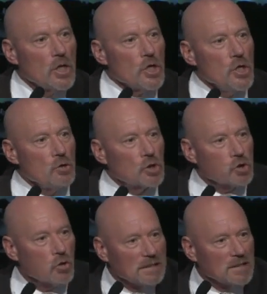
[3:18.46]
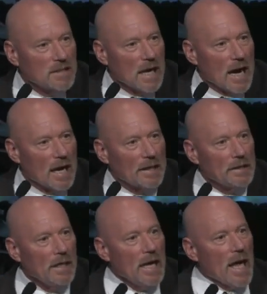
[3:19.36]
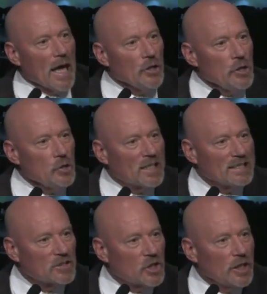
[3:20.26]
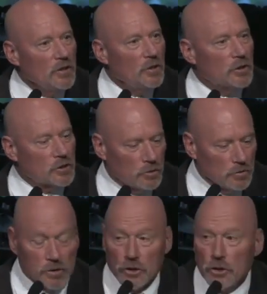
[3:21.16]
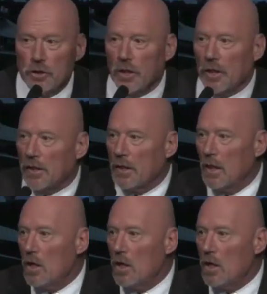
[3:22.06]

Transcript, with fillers: You trust God and you continue to do good.